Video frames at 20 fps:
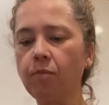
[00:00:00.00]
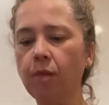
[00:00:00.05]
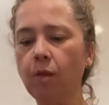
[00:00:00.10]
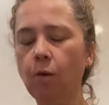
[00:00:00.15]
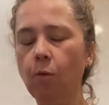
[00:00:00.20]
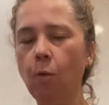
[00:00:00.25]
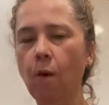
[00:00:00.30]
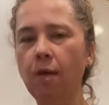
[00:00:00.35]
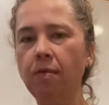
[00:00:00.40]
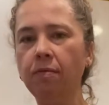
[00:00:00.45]

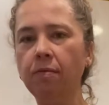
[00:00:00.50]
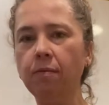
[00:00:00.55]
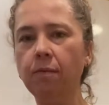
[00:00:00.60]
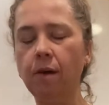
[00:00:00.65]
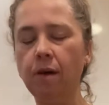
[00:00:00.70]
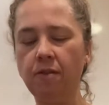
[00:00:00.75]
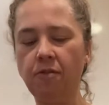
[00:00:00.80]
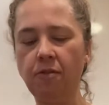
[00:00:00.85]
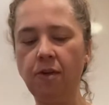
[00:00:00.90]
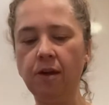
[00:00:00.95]
One
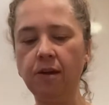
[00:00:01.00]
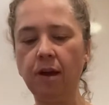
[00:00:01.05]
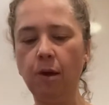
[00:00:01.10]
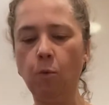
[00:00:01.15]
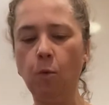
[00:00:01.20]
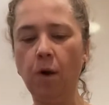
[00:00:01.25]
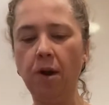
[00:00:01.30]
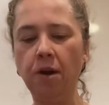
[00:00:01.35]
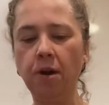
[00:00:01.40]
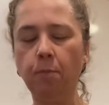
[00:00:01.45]
thing I
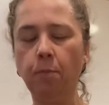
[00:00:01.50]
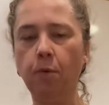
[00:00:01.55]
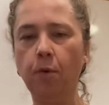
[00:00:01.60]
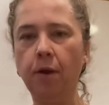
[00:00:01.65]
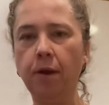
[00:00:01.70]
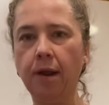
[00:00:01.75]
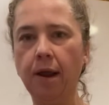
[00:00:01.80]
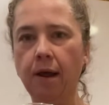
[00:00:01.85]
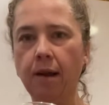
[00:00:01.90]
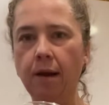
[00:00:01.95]
wanted to
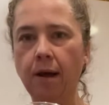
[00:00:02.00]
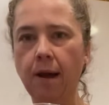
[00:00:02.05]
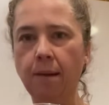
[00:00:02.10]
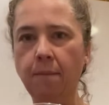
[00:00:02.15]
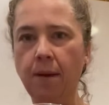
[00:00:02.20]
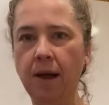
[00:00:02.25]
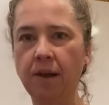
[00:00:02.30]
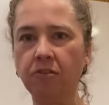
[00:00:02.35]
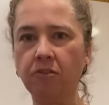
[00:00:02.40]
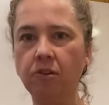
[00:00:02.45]
point out, I'm
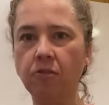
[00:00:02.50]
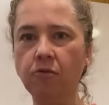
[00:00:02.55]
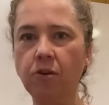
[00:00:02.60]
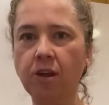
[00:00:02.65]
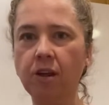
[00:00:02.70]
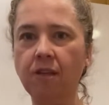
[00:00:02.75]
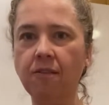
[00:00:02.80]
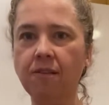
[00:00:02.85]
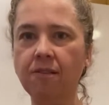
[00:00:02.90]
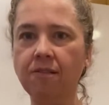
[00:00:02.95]
actually
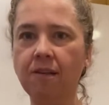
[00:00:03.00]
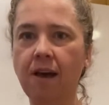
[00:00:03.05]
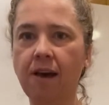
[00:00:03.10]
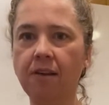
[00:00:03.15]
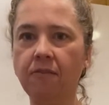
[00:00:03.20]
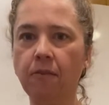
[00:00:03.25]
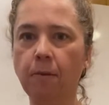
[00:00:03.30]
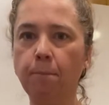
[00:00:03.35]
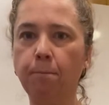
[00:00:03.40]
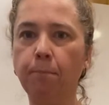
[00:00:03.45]
drinking this out
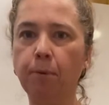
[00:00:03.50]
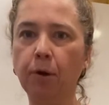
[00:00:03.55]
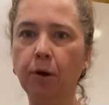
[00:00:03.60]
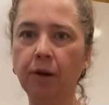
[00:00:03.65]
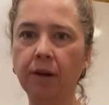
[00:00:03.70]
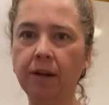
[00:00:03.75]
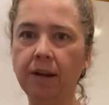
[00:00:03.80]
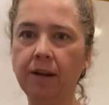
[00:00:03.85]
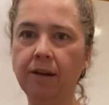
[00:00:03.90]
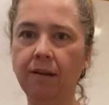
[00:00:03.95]
of a
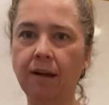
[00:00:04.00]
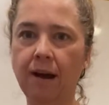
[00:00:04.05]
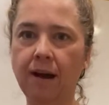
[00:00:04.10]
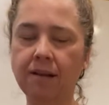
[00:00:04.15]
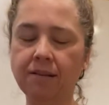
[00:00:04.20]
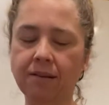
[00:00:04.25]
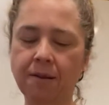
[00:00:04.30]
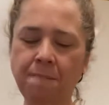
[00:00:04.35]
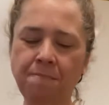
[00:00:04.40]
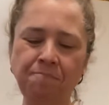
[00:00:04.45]
Burgundy
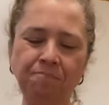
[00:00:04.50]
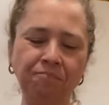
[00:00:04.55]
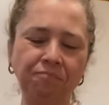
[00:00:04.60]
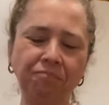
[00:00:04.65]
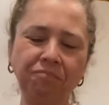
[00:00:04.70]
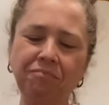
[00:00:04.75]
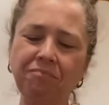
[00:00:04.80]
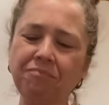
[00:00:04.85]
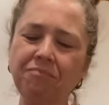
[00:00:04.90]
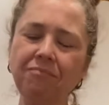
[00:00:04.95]
glass.
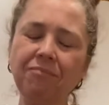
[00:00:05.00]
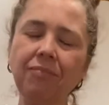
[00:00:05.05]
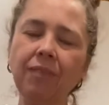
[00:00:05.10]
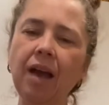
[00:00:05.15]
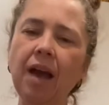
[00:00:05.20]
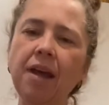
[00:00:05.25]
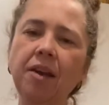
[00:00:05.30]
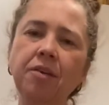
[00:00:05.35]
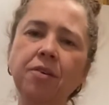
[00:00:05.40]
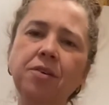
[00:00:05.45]

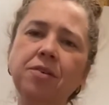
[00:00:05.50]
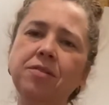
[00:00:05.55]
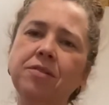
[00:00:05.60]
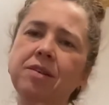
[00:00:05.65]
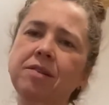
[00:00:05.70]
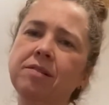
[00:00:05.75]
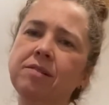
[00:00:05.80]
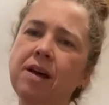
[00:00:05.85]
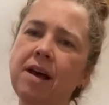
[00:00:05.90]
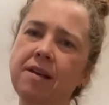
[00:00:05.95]
I don't use
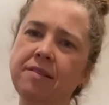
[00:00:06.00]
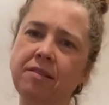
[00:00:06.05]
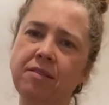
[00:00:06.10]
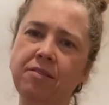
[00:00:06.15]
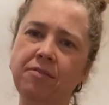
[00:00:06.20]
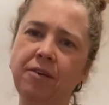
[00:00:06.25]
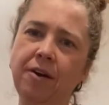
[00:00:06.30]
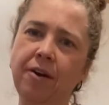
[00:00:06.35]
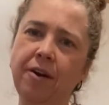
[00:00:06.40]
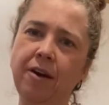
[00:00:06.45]
these glasses
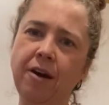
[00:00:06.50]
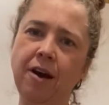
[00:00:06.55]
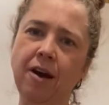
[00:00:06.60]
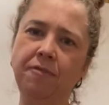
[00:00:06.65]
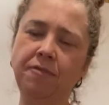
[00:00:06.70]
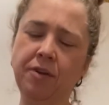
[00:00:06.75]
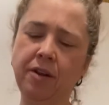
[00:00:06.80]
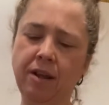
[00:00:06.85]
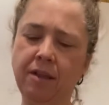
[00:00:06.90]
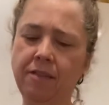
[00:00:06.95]
very
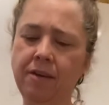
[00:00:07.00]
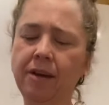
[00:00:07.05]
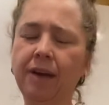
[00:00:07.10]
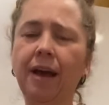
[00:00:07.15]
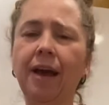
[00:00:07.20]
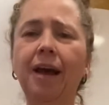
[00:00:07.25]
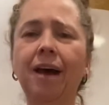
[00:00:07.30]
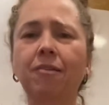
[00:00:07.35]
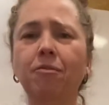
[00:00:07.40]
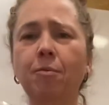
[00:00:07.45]
often. I think I
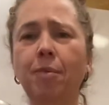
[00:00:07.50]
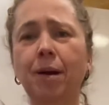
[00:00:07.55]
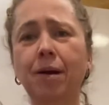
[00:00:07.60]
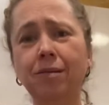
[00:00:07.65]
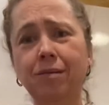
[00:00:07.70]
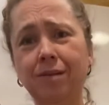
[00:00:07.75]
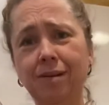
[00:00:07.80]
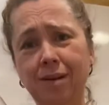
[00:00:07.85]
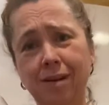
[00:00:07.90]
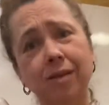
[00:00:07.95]
have about
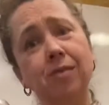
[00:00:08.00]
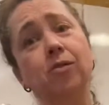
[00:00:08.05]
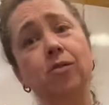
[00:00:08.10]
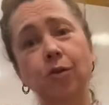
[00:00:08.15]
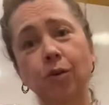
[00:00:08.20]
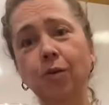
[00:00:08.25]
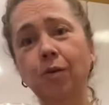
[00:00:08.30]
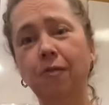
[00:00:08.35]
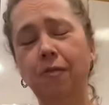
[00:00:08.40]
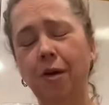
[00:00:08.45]

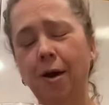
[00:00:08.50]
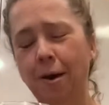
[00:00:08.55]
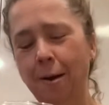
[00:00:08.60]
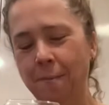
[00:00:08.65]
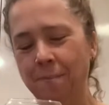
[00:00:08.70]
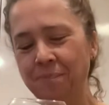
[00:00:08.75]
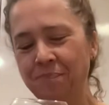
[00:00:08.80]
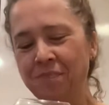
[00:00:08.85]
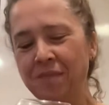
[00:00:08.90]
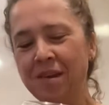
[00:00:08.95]
2 of
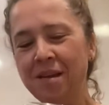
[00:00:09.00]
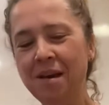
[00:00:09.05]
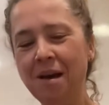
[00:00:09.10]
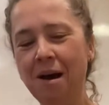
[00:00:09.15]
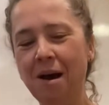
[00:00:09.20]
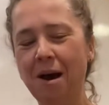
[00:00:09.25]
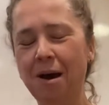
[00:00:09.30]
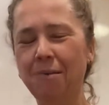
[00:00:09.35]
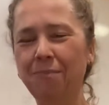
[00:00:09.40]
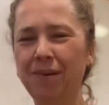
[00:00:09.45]
them
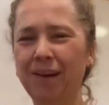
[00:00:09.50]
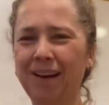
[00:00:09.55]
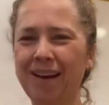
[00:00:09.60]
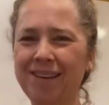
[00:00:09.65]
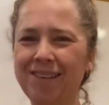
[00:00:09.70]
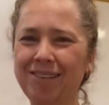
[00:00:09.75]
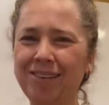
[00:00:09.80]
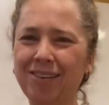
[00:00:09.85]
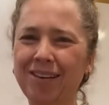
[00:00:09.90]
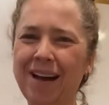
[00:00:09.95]

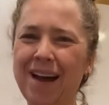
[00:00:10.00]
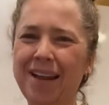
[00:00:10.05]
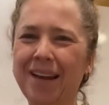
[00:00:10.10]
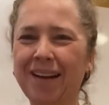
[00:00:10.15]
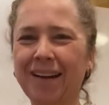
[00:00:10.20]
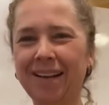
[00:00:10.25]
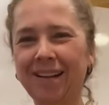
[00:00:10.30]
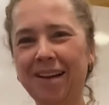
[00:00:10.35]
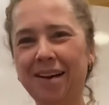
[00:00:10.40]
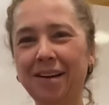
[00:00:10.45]
because they're kind of
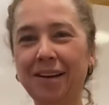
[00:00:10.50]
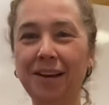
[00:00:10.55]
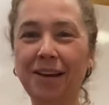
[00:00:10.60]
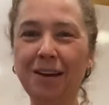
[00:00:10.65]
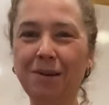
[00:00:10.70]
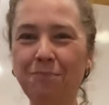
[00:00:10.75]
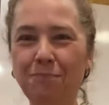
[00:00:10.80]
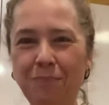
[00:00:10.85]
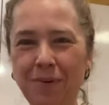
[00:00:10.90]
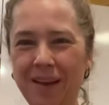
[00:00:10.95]
clunky
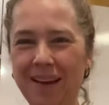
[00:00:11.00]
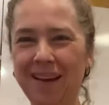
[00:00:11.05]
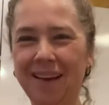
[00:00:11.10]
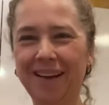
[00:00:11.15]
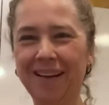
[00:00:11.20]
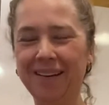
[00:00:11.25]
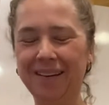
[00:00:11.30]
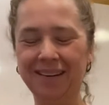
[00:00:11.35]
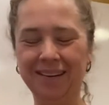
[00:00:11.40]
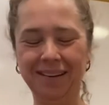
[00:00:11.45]
and
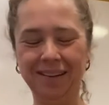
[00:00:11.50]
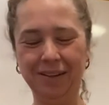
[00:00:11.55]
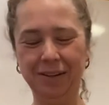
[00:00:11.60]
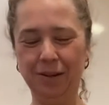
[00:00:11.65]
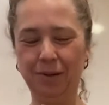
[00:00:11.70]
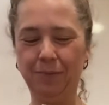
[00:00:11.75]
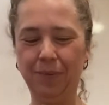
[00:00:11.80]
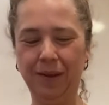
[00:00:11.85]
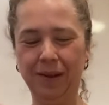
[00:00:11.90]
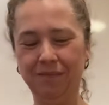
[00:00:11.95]
big and a
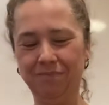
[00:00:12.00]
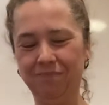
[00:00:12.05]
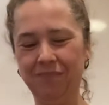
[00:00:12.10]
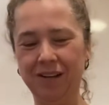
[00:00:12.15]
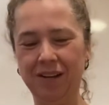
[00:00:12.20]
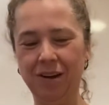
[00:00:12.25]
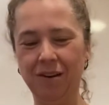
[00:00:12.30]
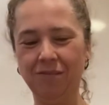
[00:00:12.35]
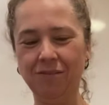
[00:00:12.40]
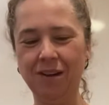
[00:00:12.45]
little bit,
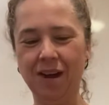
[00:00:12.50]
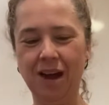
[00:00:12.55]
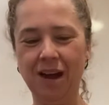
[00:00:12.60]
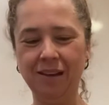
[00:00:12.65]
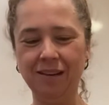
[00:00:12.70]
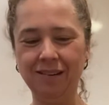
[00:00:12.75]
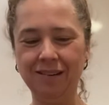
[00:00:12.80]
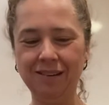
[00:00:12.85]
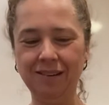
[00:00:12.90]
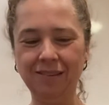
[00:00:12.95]
not
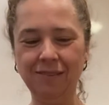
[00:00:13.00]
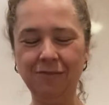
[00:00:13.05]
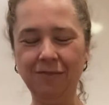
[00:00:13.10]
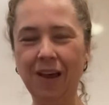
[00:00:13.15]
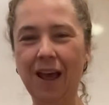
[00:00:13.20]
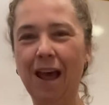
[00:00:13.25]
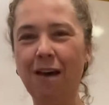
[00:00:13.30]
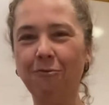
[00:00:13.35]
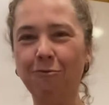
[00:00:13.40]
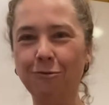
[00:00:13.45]

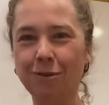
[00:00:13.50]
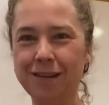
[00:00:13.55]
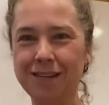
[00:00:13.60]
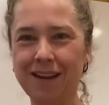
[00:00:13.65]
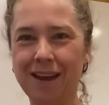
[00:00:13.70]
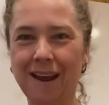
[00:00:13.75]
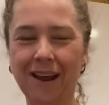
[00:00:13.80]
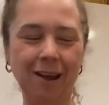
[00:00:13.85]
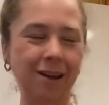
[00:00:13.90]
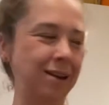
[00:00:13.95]

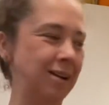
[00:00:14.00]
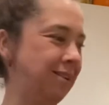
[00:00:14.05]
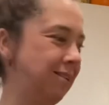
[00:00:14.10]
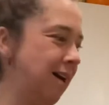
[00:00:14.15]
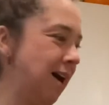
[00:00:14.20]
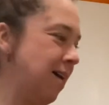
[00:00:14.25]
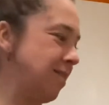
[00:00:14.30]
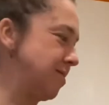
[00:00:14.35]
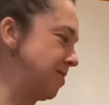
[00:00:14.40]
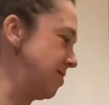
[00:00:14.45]
everyday
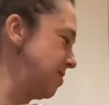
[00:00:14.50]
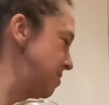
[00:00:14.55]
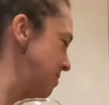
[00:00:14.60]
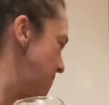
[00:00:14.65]
glasses.